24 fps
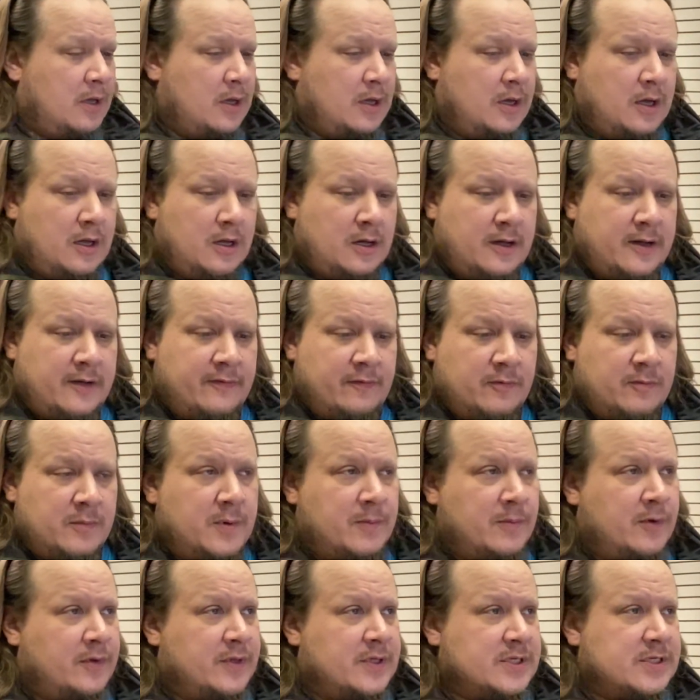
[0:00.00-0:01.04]
And
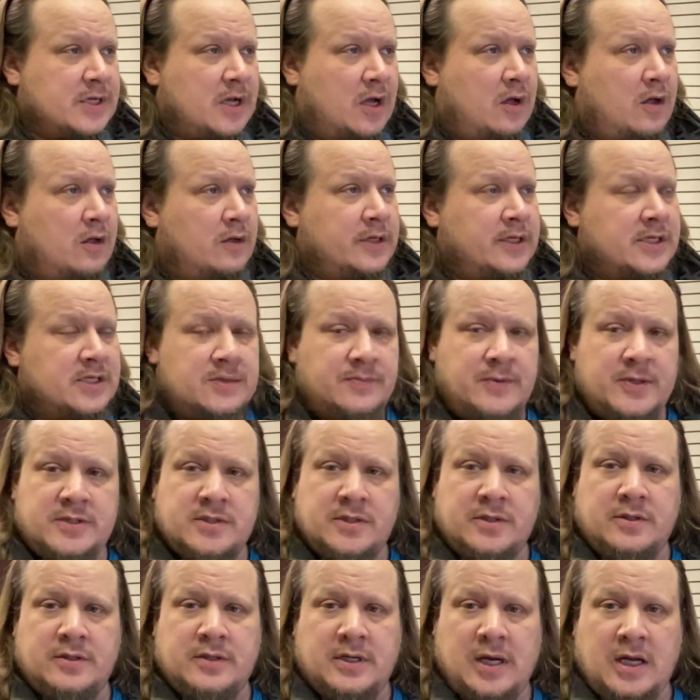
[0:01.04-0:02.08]
remember, this all needs to be
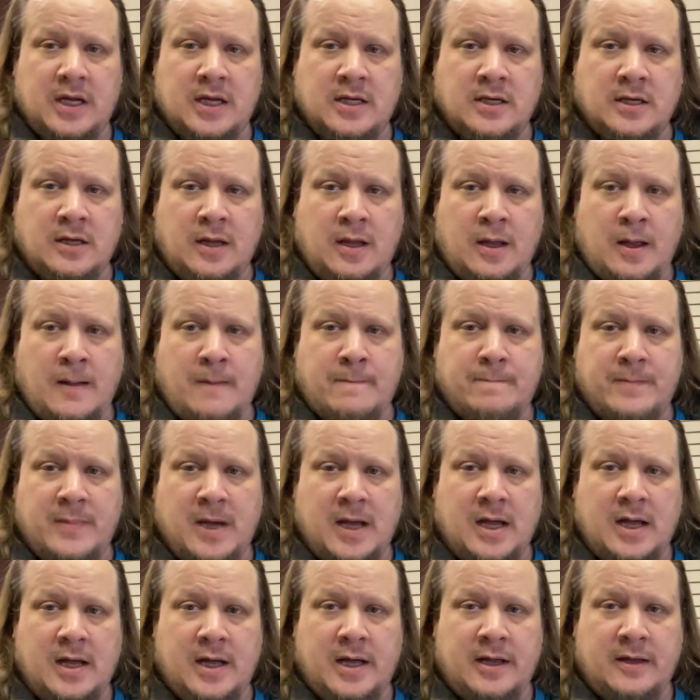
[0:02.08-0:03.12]
turned in
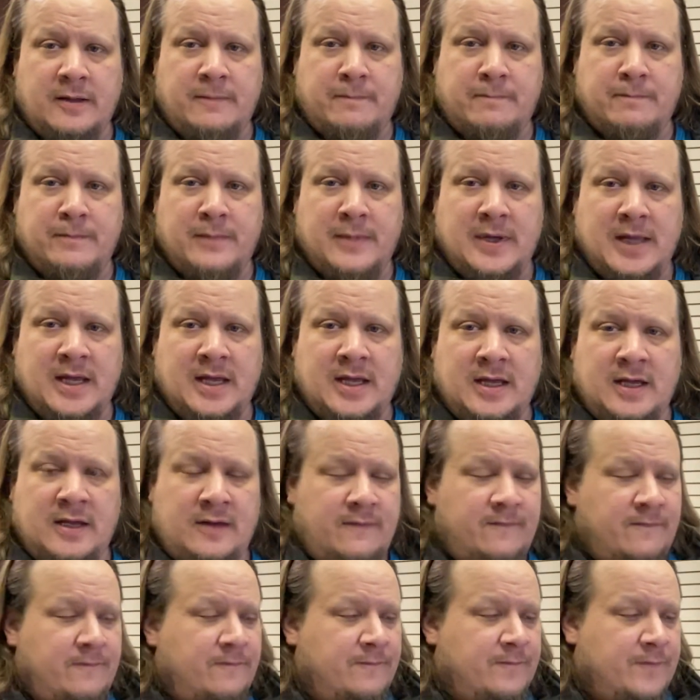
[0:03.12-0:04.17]
by May
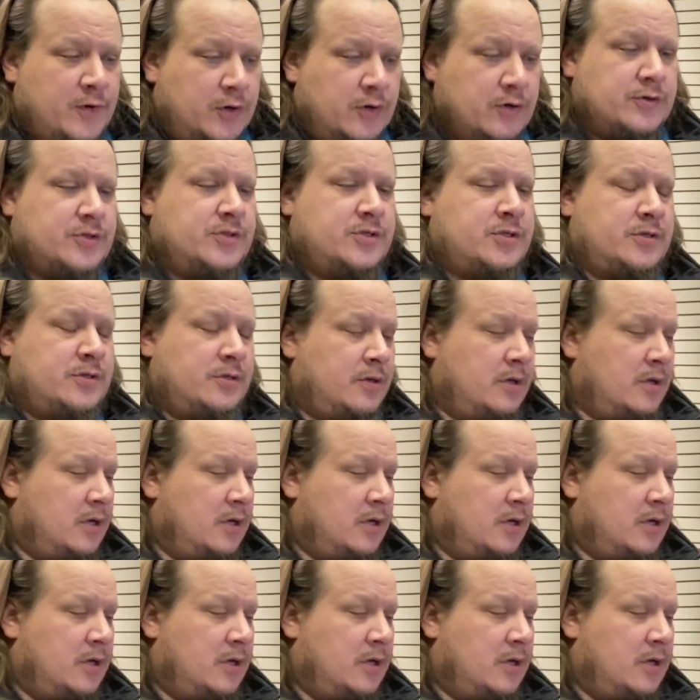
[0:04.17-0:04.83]
1st.